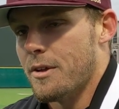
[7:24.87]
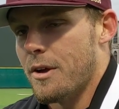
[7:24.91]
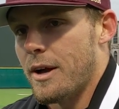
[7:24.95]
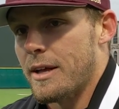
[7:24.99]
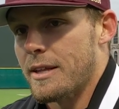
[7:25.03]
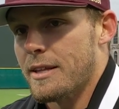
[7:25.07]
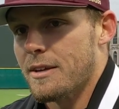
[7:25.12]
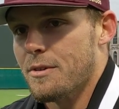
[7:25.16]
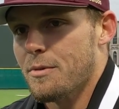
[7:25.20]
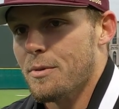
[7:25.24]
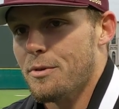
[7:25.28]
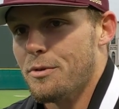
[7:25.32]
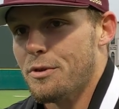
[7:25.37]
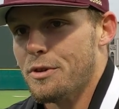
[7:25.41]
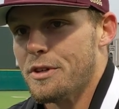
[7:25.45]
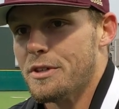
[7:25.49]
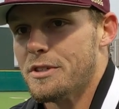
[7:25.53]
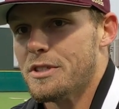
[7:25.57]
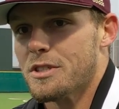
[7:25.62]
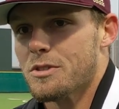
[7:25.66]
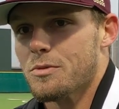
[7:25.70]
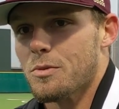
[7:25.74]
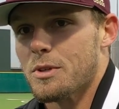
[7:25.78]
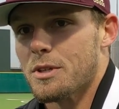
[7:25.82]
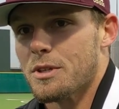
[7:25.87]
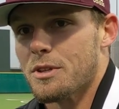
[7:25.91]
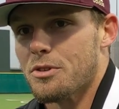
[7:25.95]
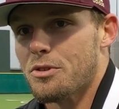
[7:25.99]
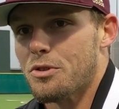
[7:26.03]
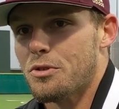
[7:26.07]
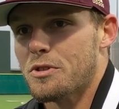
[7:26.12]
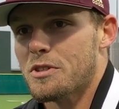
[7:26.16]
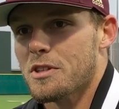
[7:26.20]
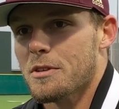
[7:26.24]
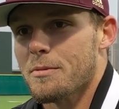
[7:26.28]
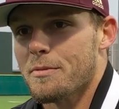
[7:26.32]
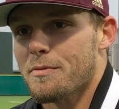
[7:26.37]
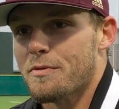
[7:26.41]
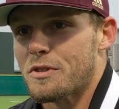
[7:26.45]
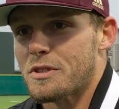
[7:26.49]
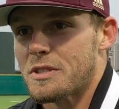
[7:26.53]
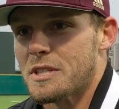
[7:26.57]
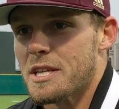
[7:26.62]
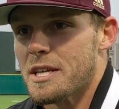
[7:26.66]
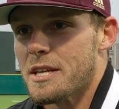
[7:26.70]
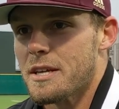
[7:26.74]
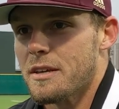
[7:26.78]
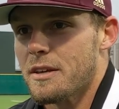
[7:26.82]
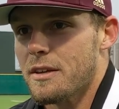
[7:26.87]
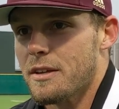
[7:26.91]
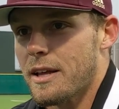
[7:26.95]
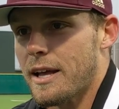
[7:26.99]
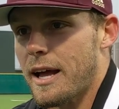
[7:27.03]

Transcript: You know, I think we really just wanted to do something for Zeke.